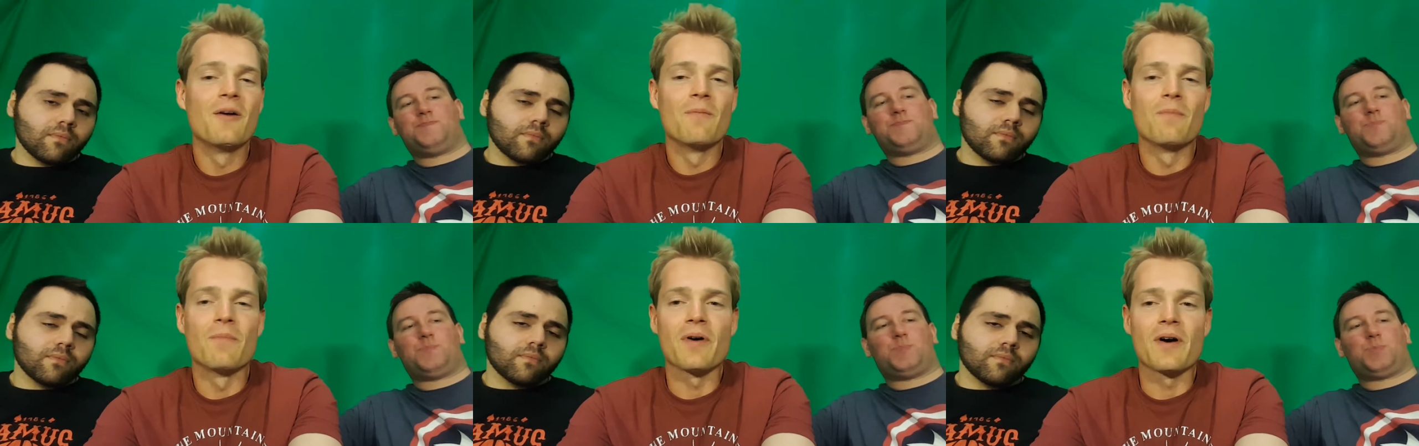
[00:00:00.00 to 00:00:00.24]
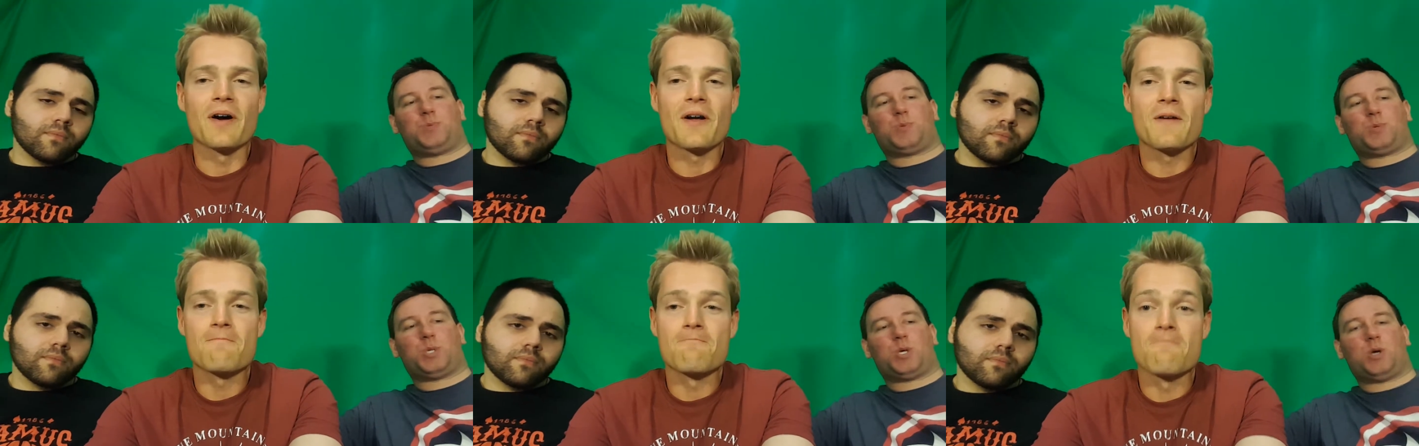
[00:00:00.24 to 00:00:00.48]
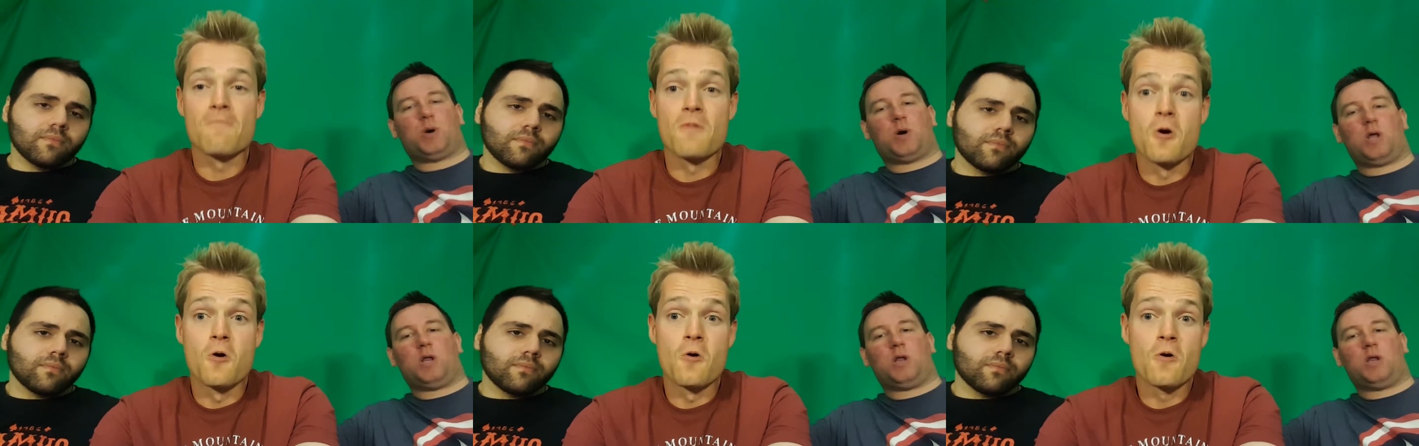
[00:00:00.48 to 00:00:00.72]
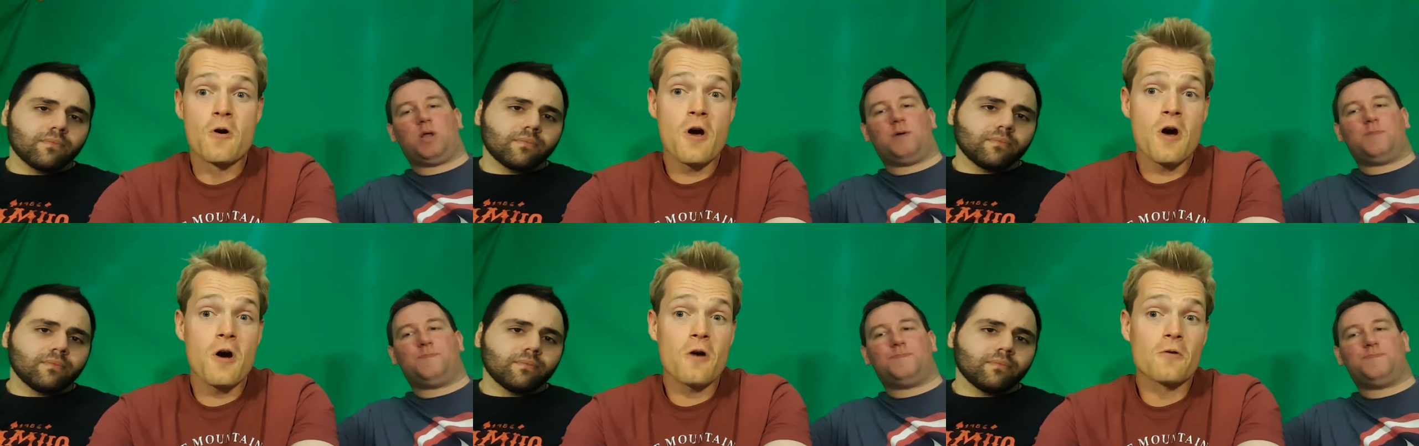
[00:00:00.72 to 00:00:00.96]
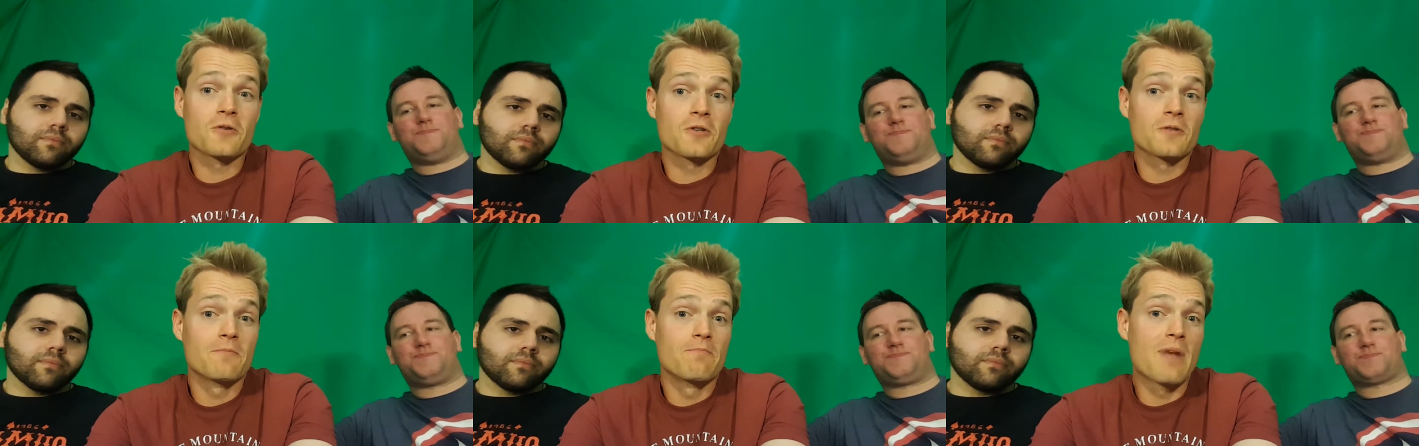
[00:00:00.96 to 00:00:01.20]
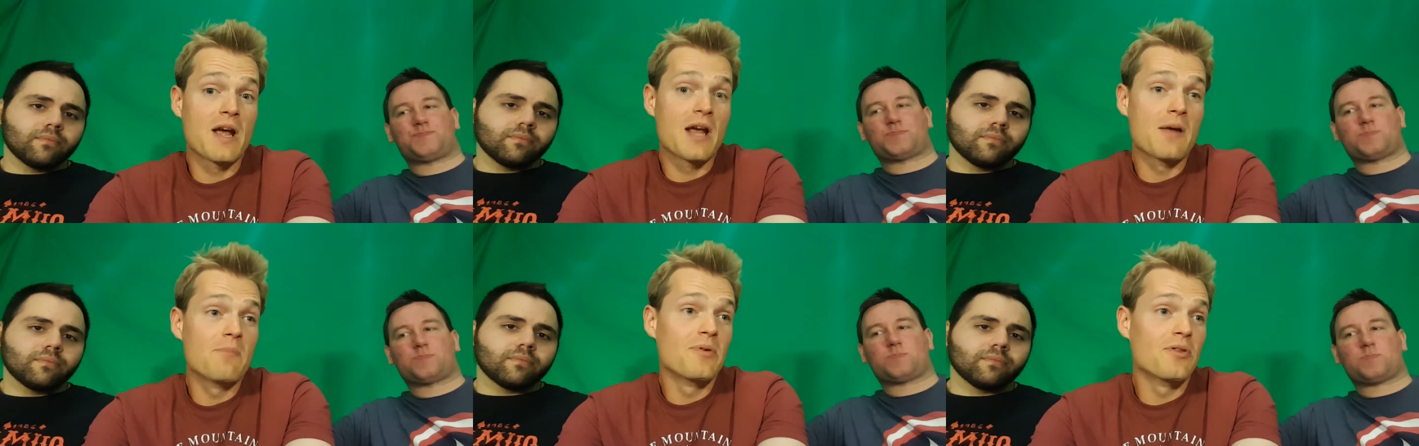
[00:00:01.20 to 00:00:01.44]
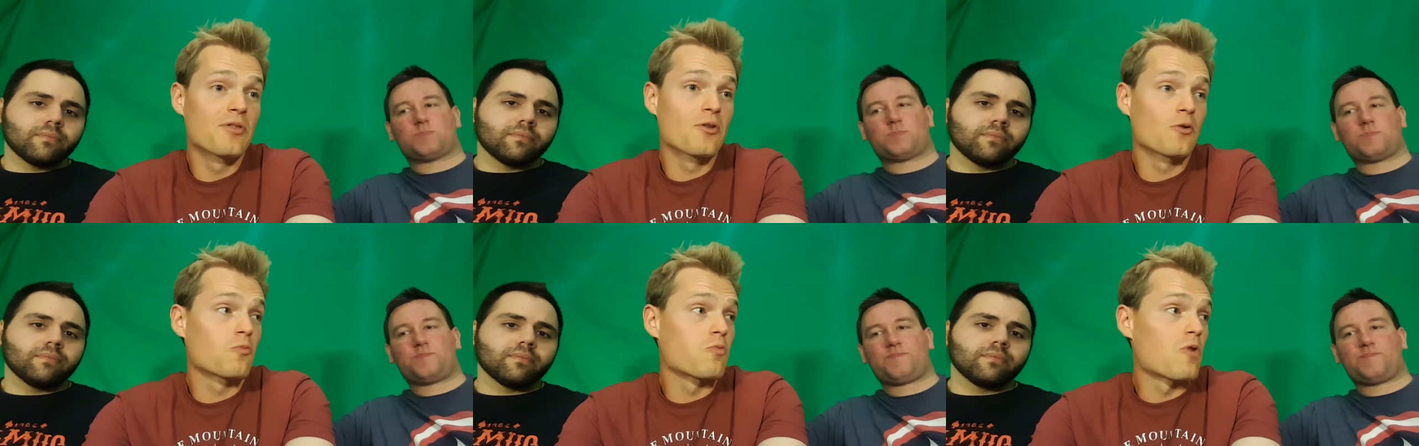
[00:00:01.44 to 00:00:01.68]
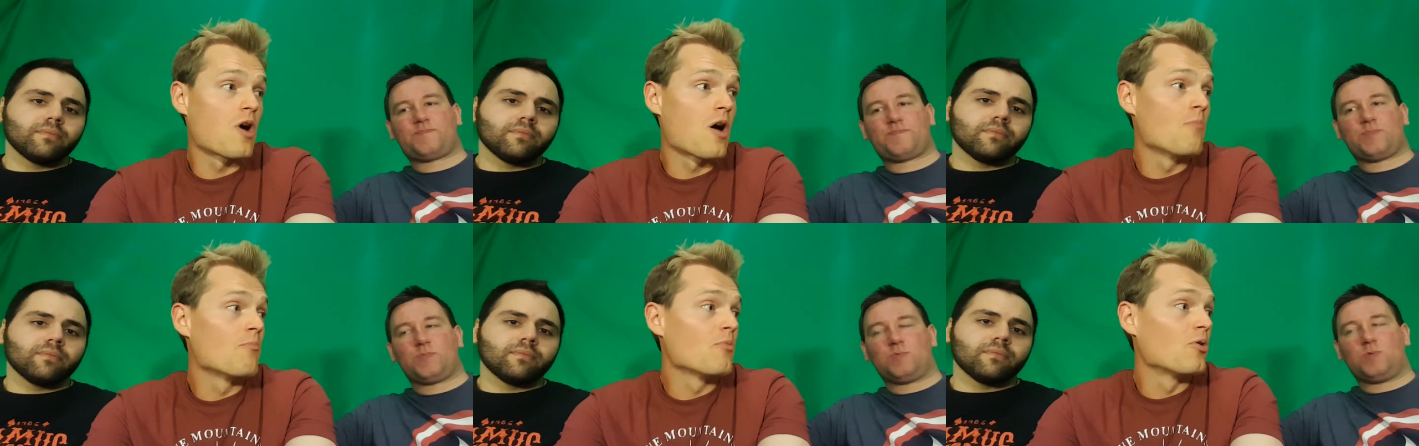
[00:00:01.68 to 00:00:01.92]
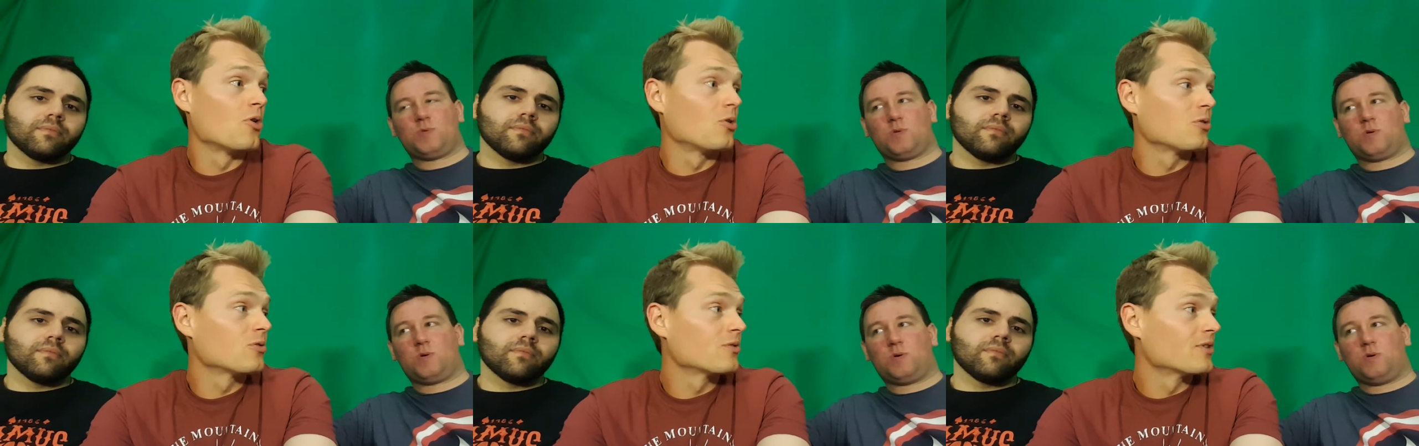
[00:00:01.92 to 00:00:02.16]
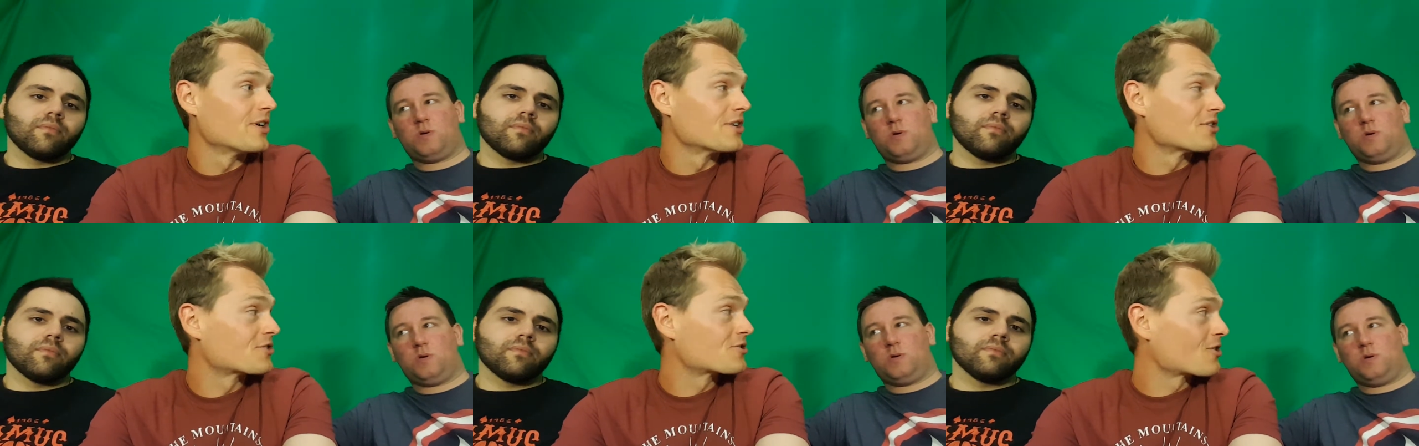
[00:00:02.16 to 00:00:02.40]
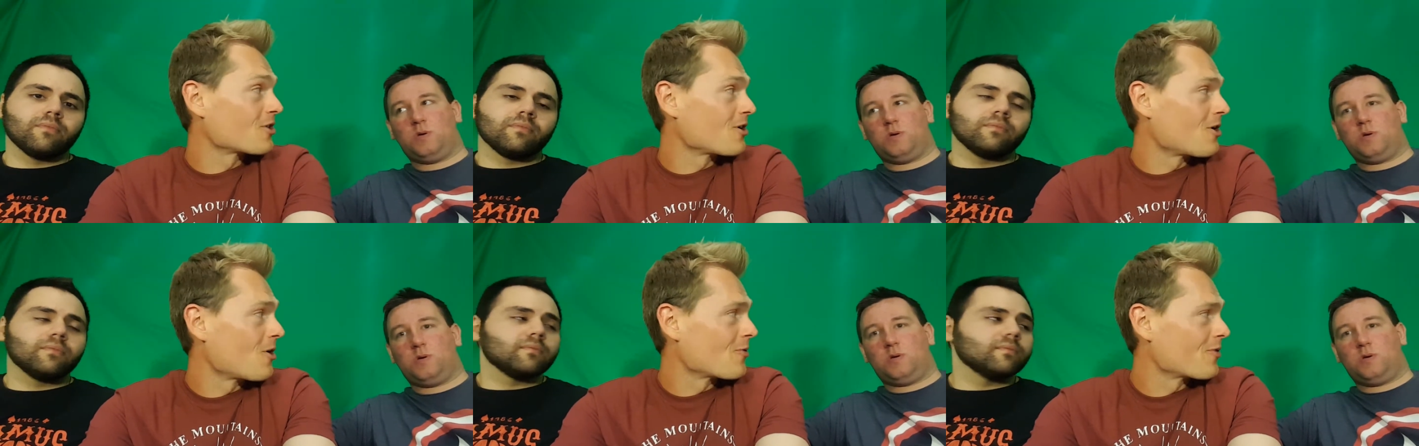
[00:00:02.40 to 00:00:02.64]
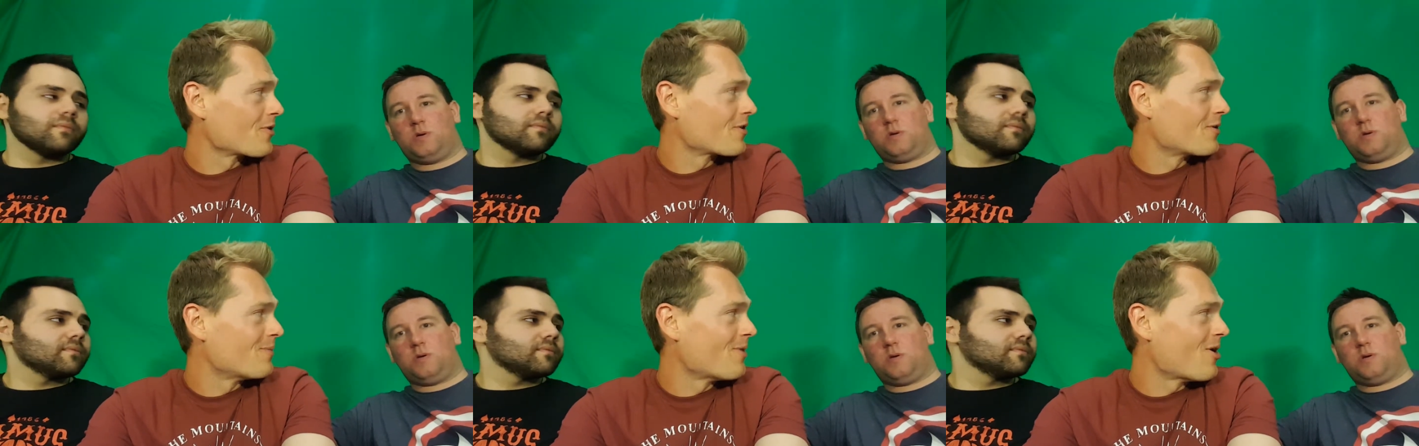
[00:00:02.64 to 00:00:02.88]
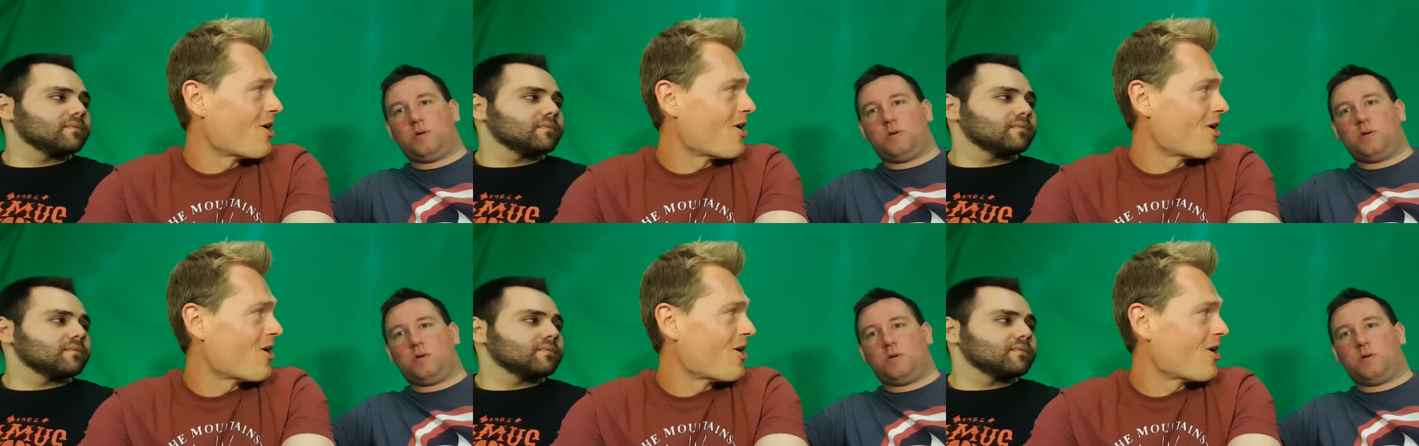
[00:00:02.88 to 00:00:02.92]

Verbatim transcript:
Speaker 1: But so who knows? Maybe the rumble is throwing them